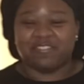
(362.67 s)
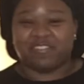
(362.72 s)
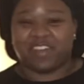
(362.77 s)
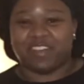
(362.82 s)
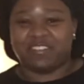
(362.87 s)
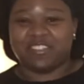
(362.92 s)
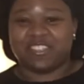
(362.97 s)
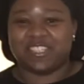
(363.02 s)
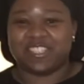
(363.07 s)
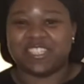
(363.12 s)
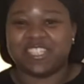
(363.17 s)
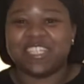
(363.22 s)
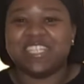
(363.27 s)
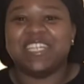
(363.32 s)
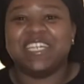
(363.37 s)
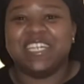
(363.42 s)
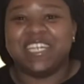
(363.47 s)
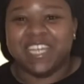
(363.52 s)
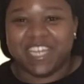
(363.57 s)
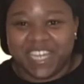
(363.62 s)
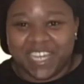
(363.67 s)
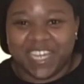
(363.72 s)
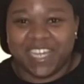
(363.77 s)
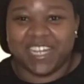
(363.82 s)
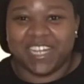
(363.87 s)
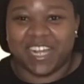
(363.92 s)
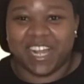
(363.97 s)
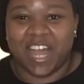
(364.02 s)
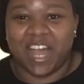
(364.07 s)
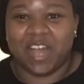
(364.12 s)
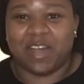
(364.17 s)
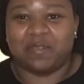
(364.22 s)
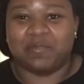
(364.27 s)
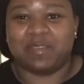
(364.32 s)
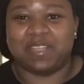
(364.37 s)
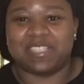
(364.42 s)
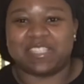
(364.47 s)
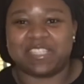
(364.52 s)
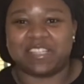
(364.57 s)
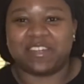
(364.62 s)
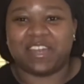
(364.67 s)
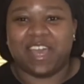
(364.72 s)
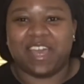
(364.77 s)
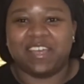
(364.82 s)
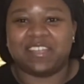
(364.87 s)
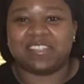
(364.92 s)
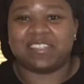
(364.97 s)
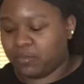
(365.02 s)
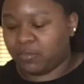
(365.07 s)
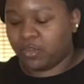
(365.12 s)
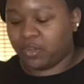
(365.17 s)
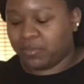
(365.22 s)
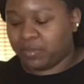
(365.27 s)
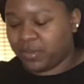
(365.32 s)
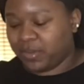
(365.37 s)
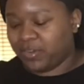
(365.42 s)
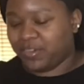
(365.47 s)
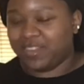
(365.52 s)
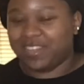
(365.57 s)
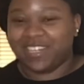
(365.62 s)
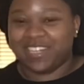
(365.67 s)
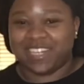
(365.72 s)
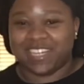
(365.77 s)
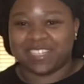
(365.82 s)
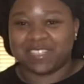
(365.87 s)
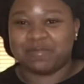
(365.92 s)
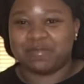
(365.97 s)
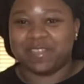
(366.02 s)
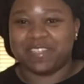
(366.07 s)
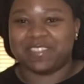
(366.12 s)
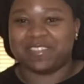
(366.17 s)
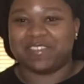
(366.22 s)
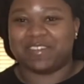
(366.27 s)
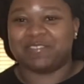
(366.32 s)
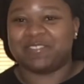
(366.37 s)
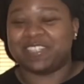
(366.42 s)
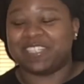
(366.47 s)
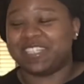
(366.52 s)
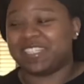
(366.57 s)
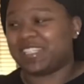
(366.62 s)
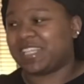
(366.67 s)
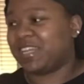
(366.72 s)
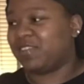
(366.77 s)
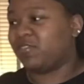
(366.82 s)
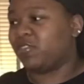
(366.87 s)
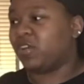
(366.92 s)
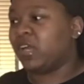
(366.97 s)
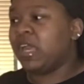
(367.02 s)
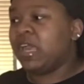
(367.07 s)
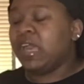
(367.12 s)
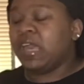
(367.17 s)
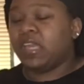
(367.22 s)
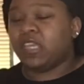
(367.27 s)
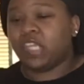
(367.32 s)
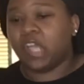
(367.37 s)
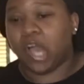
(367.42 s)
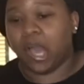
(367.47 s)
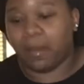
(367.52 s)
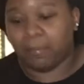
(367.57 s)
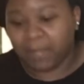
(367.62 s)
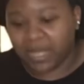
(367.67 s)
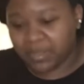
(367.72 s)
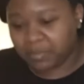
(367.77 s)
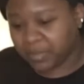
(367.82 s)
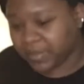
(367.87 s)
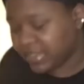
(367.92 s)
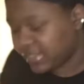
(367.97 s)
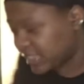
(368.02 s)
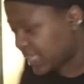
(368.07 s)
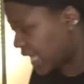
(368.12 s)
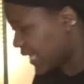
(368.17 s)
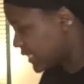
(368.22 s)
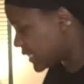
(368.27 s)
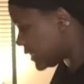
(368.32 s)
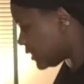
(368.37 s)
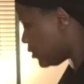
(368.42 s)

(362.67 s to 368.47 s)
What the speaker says: vouch in the comments, okay? So I'm gonna put on the next piece, so I'm really excited for. Y'all, I'm about to put this AC